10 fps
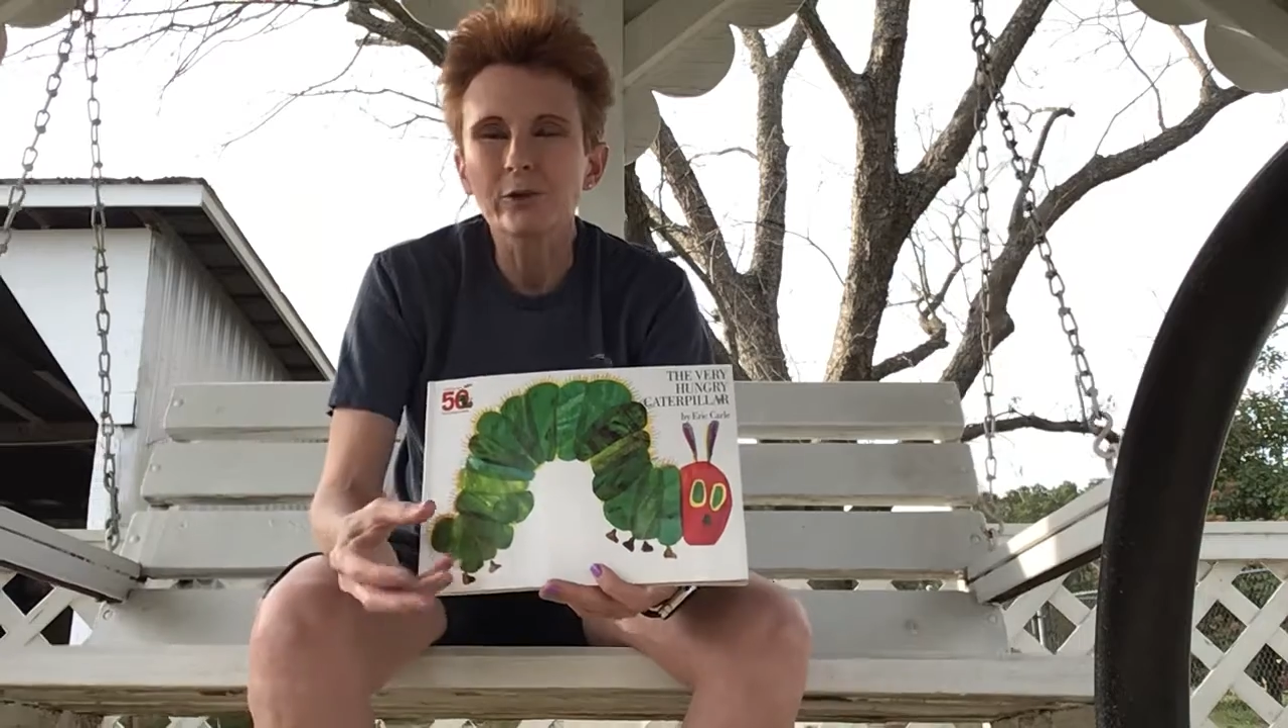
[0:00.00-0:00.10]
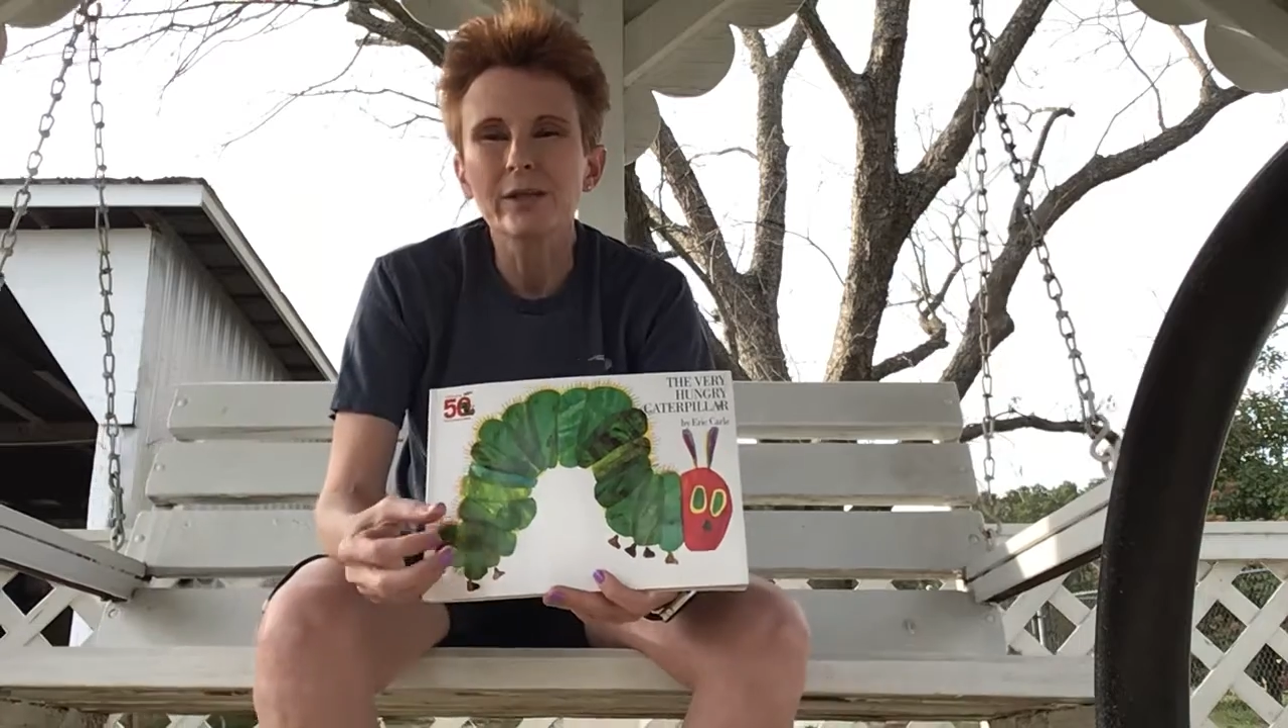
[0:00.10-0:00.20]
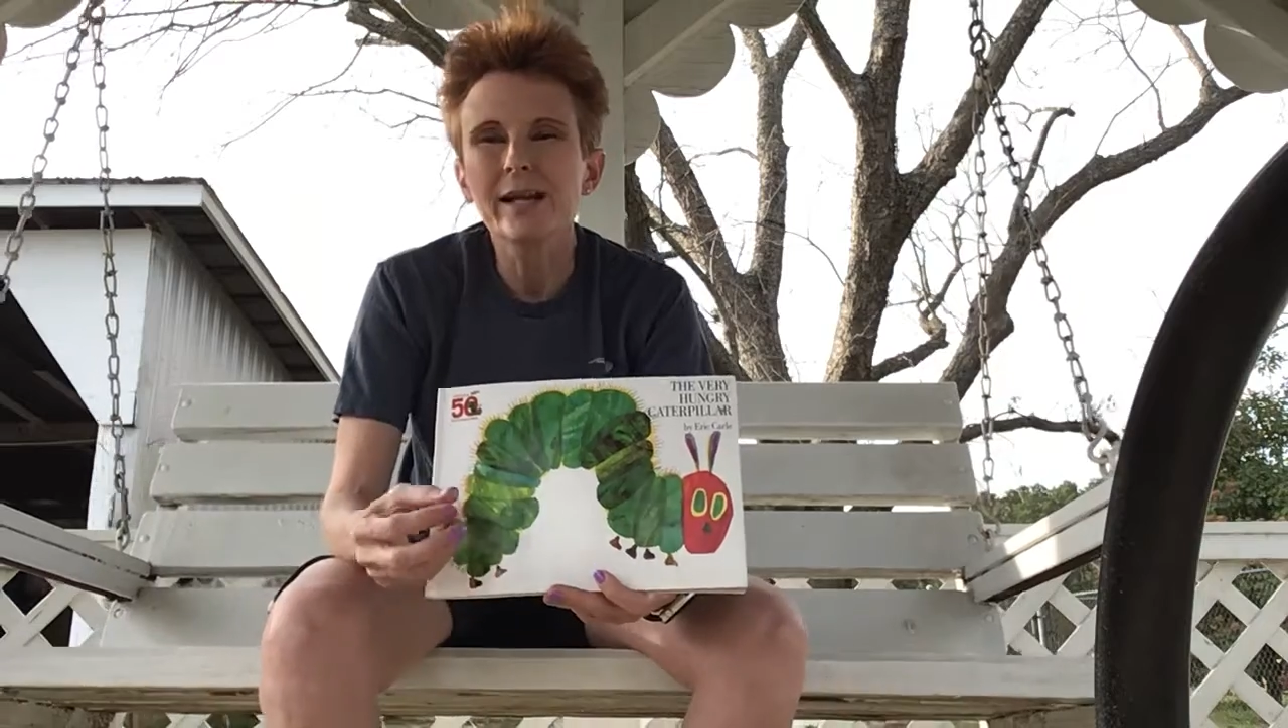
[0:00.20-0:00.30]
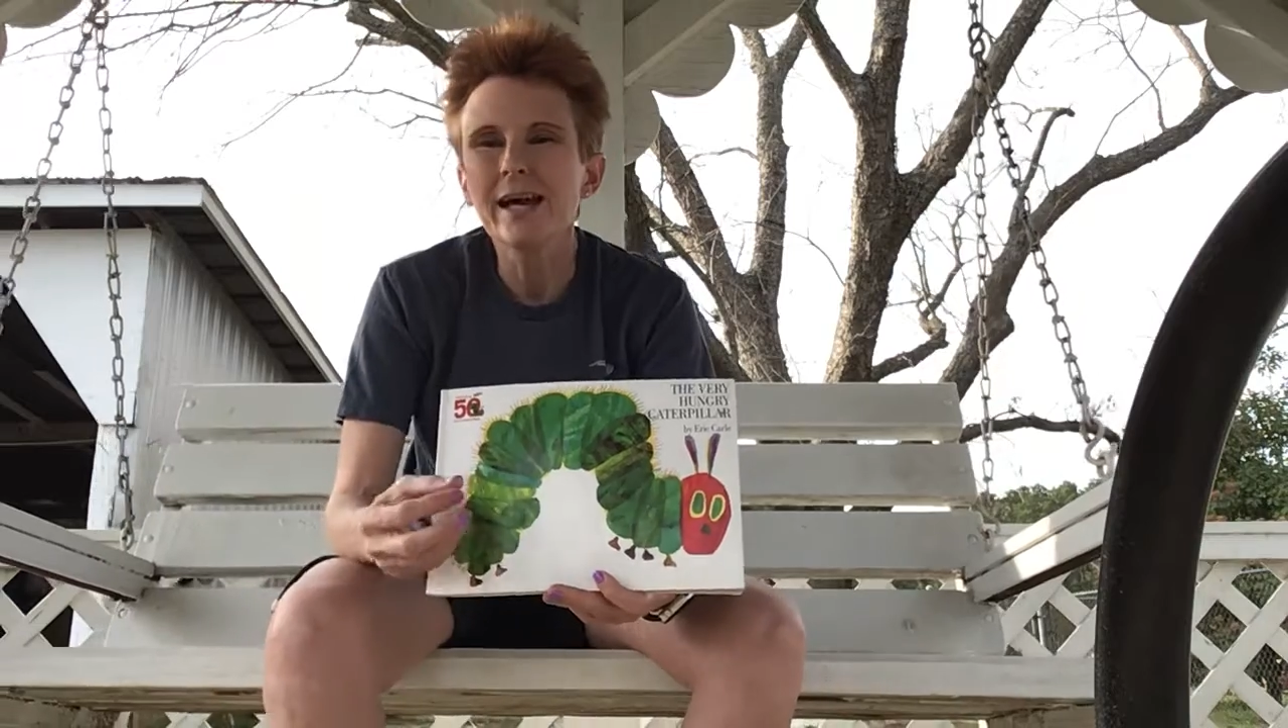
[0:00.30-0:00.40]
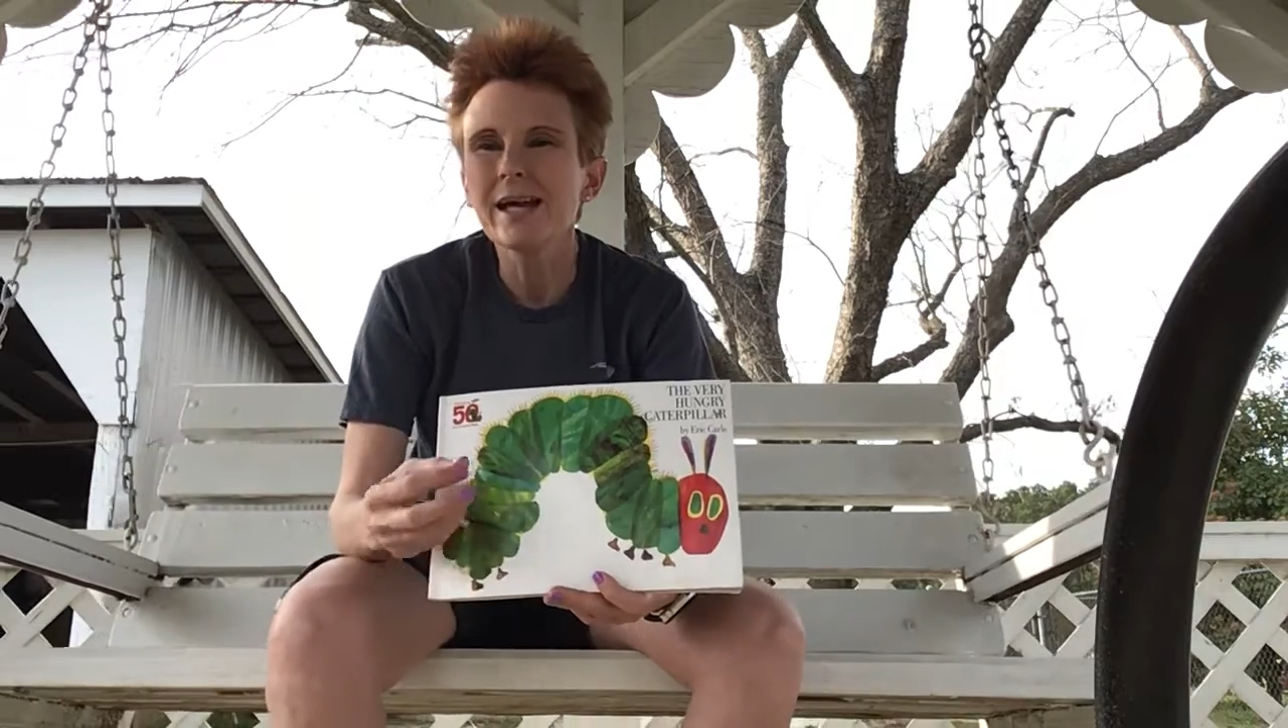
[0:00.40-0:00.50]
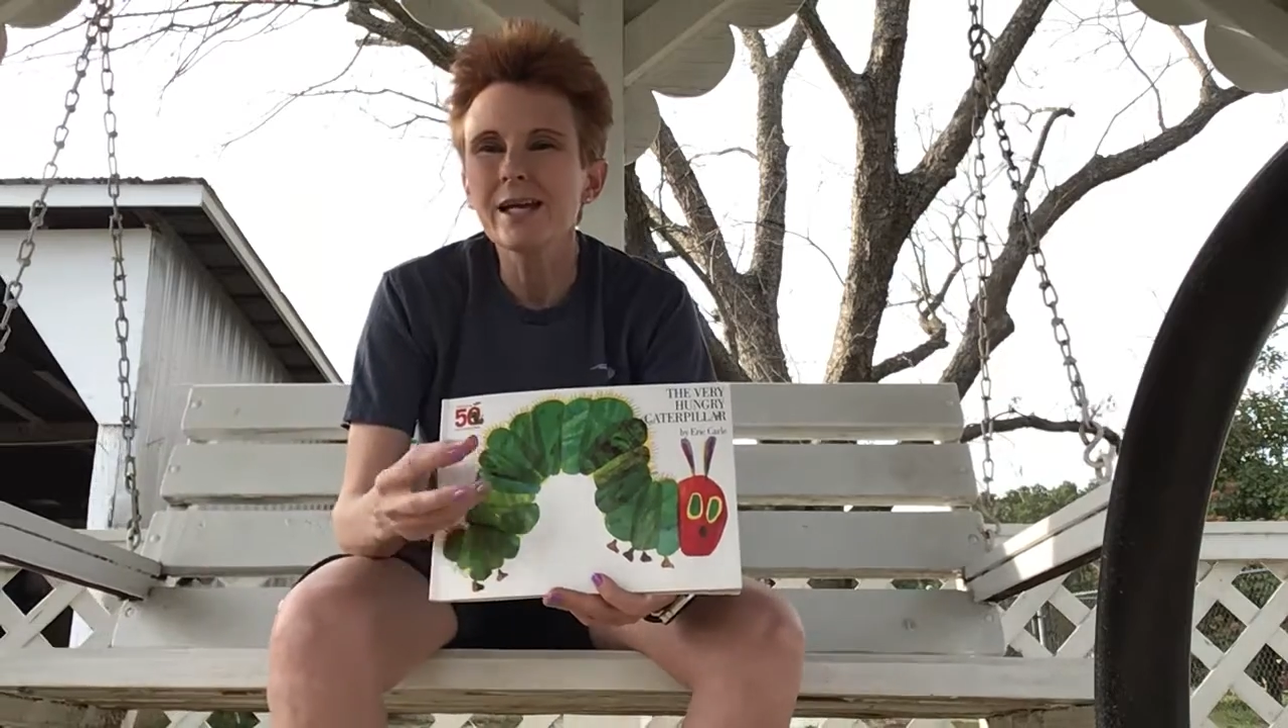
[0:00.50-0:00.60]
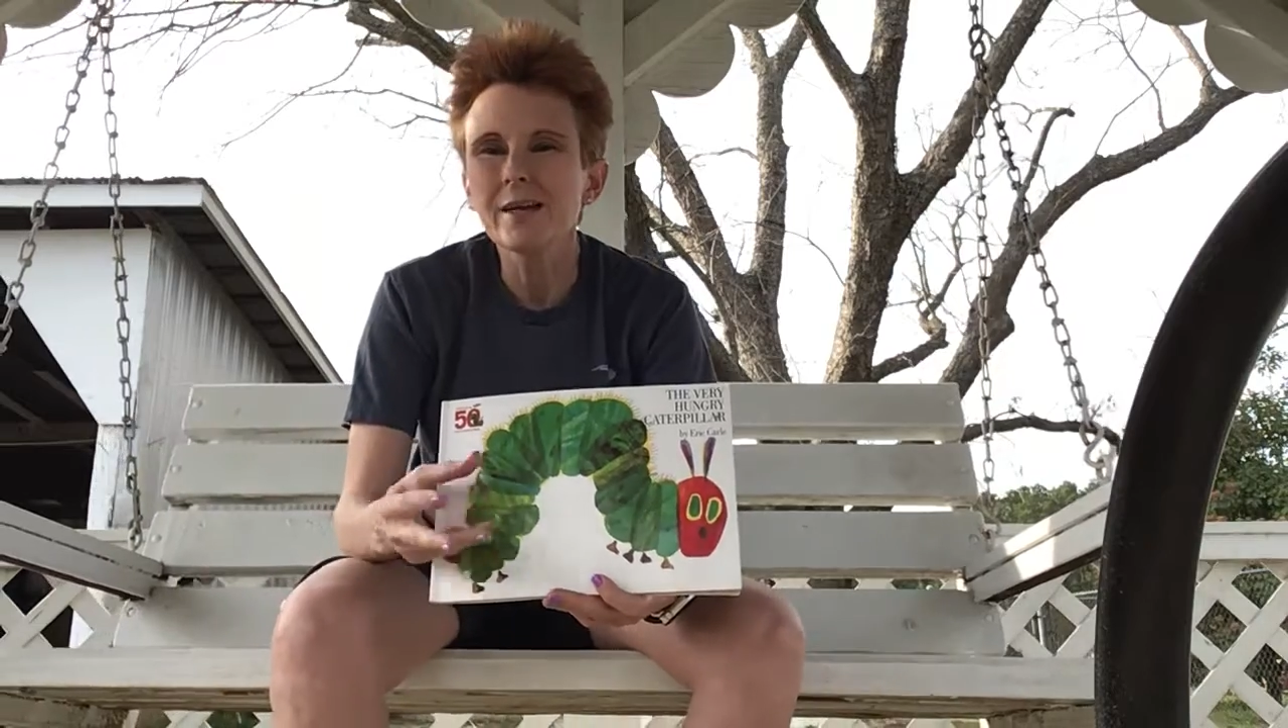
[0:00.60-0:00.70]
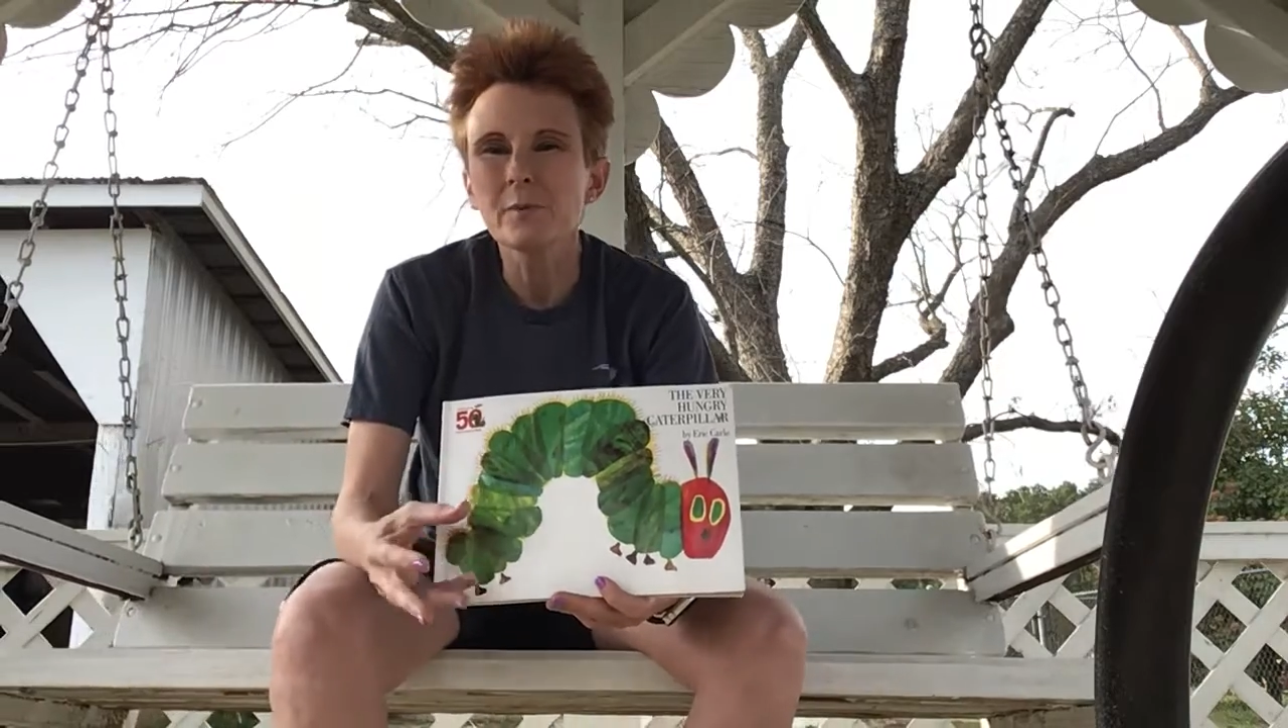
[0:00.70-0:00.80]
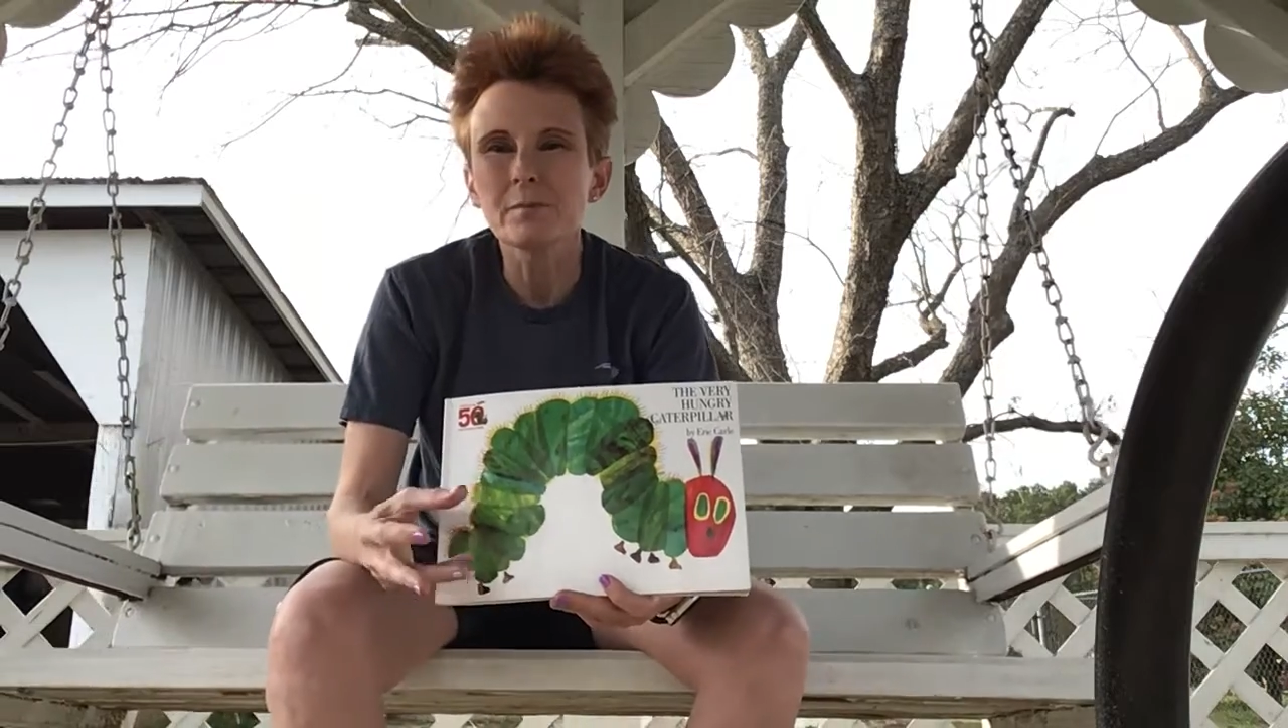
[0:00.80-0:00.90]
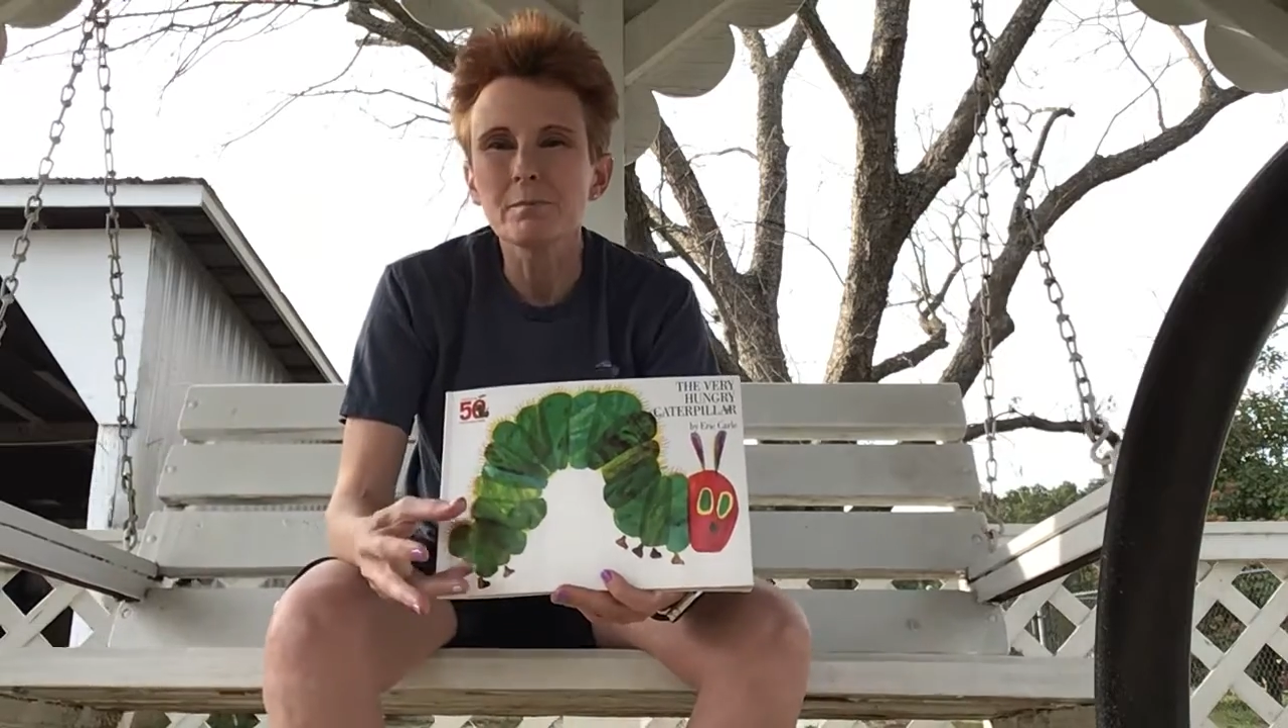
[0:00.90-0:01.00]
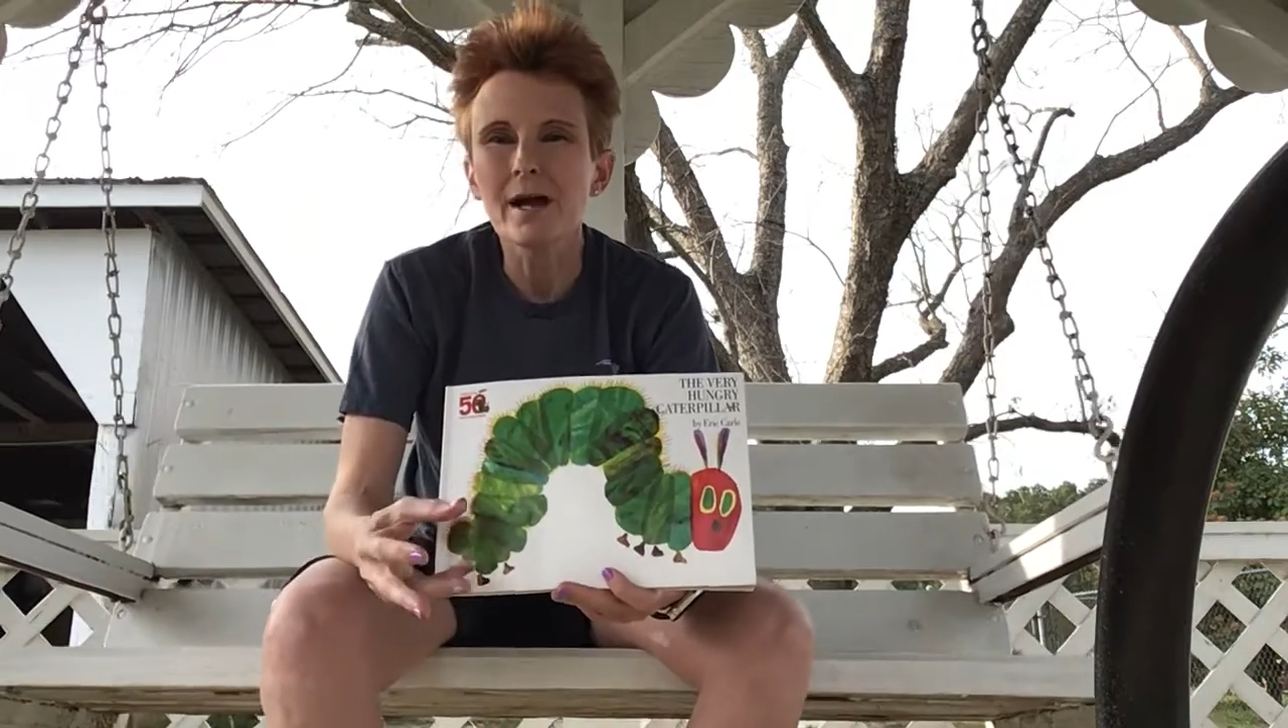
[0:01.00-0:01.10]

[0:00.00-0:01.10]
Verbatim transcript: name and